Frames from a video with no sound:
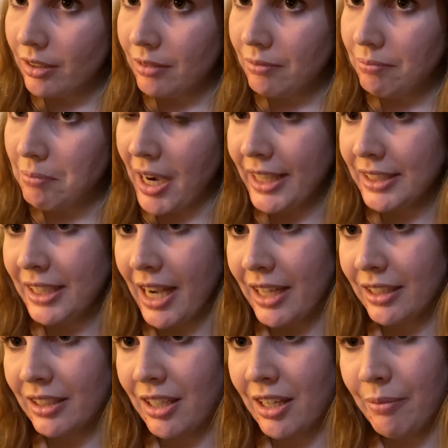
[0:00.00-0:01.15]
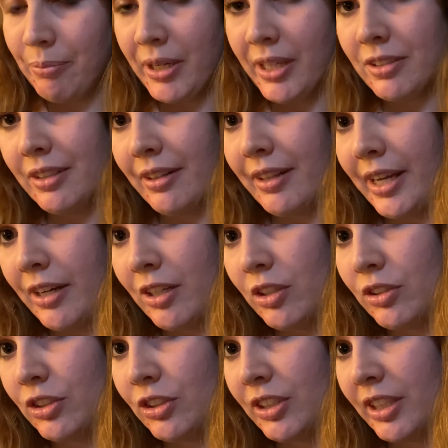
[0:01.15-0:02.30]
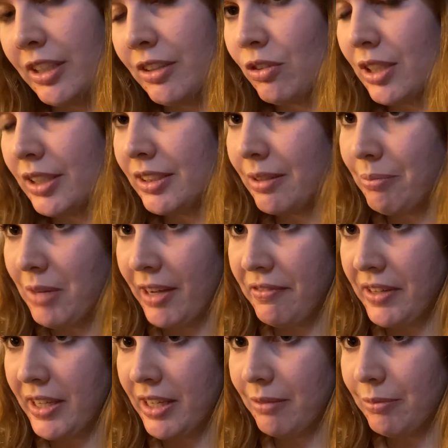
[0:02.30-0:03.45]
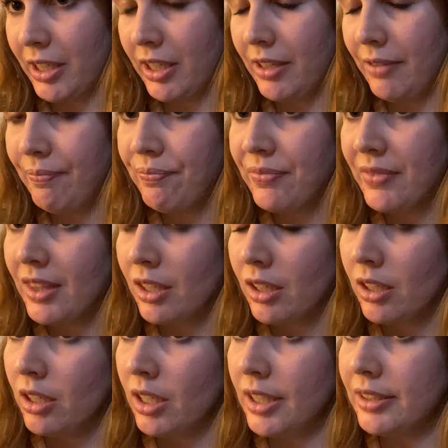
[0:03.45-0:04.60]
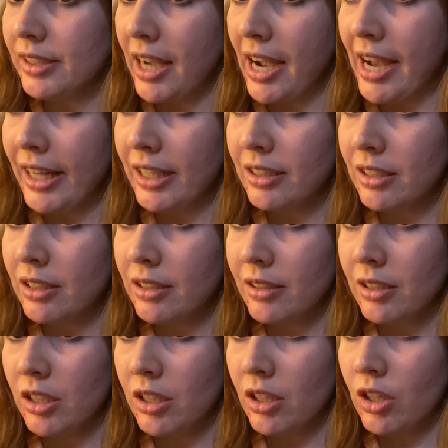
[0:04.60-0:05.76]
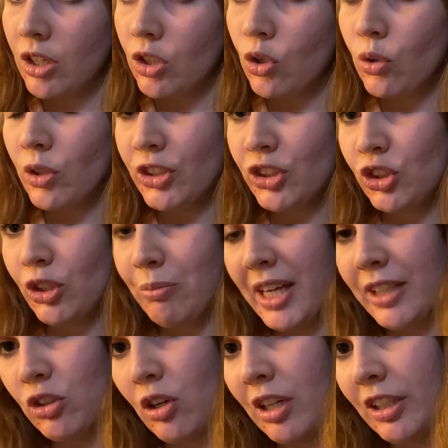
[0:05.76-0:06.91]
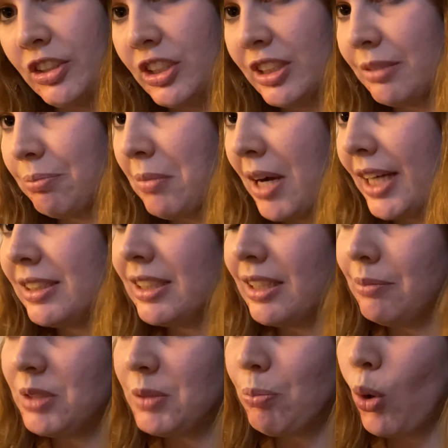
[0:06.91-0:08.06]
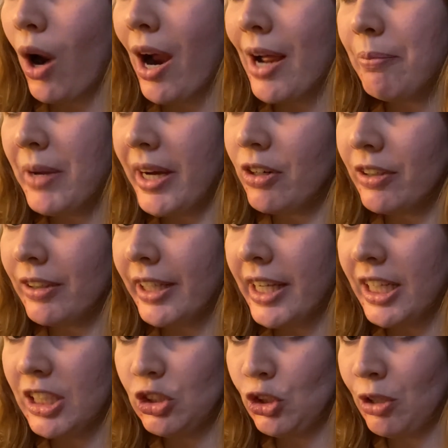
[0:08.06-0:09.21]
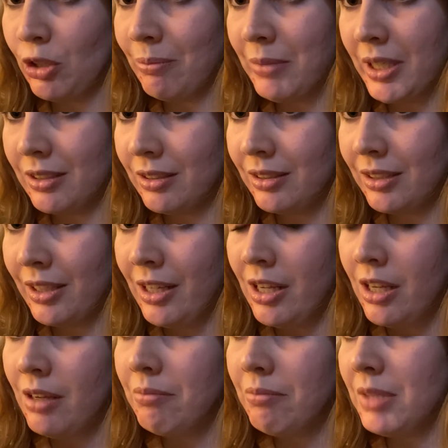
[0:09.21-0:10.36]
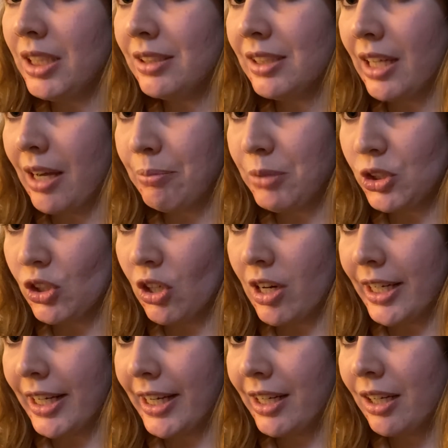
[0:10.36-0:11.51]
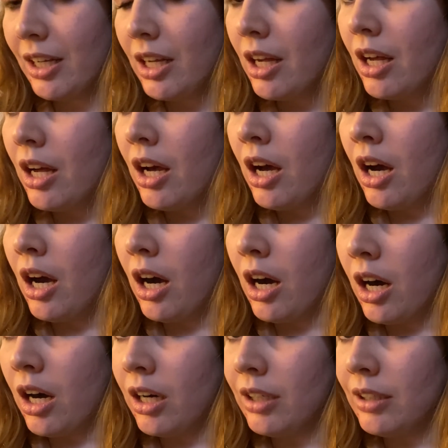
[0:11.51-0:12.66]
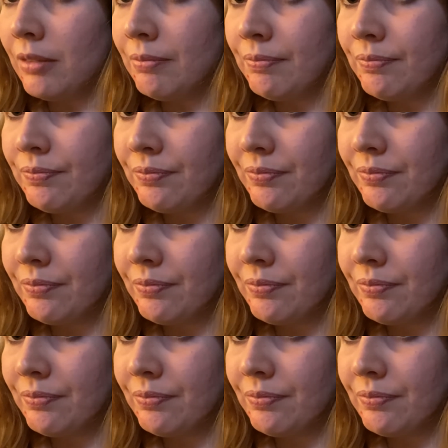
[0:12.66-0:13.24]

my ataxia compared to theirs, and it runs in my family, is that According to my neurologist, mine seems primarily intermittent, means episodic. Um,